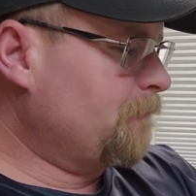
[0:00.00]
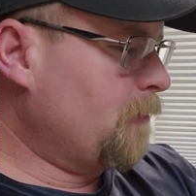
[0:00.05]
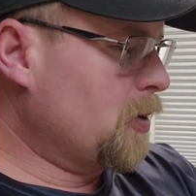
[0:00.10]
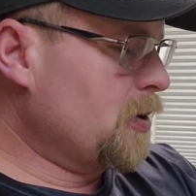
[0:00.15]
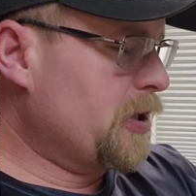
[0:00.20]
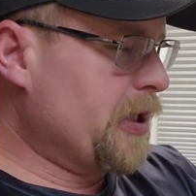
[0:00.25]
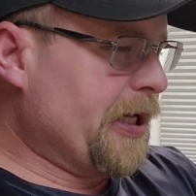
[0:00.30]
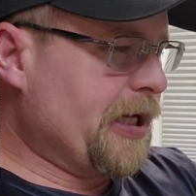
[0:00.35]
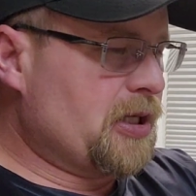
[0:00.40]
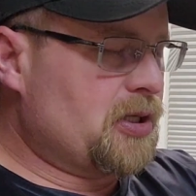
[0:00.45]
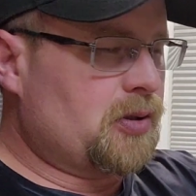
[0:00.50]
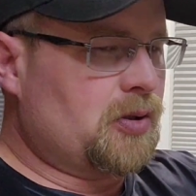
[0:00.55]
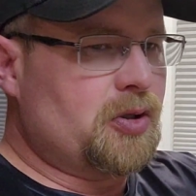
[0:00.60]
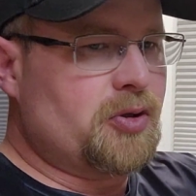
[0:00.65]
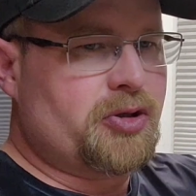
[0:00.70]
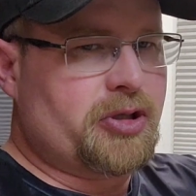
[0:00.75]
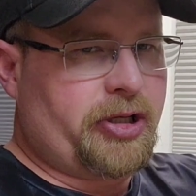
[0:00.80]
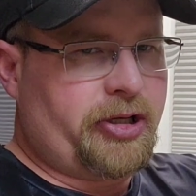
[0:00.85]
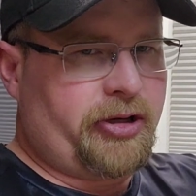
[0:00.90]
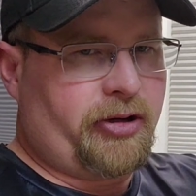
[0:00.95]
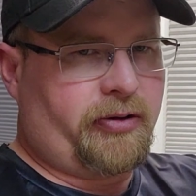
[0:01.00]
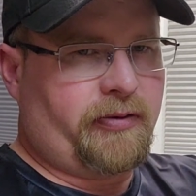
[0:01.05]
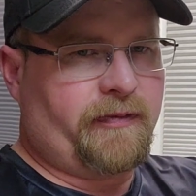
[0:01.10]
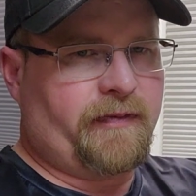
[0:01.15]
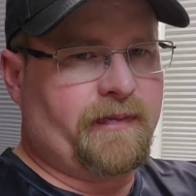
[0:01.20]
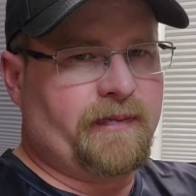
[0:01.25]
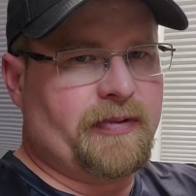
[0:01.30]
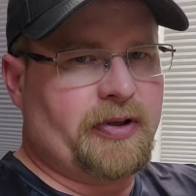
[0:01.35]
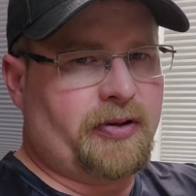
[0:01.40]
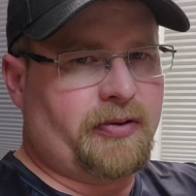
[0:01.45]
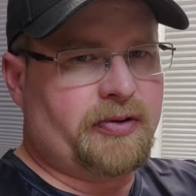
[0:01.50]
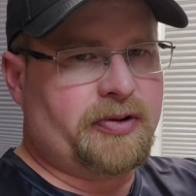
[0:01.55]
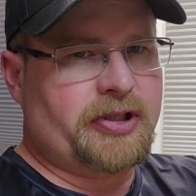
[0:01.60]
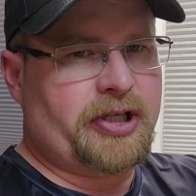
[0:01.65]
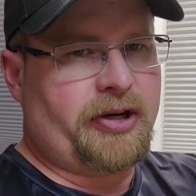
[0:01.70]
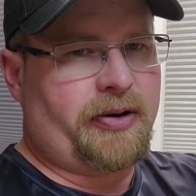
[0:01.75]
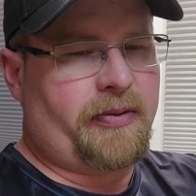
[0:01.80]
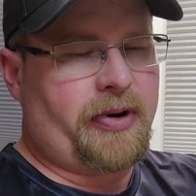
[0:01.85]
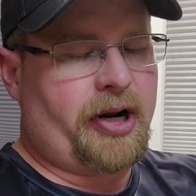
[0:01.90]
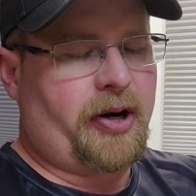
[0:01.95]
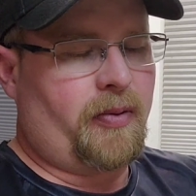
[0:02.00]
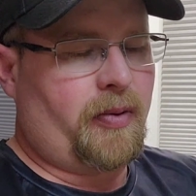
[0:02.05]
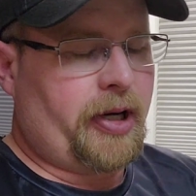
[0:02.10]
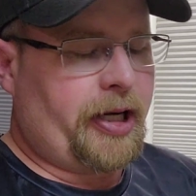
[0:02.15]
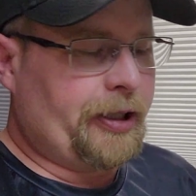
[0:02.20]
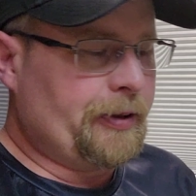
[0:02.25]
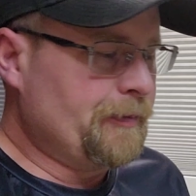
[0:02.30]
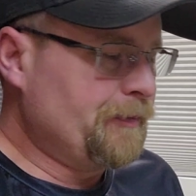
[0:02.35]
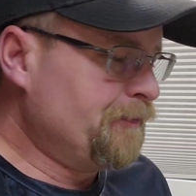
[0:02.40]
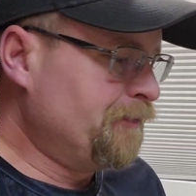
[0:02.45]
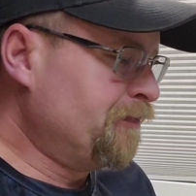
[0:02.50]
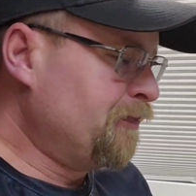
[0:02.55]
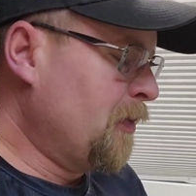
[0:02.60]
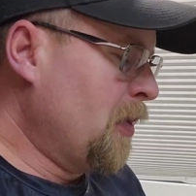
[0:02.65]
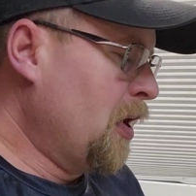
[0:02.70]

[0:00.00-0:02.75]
loosened, you'll see it right away.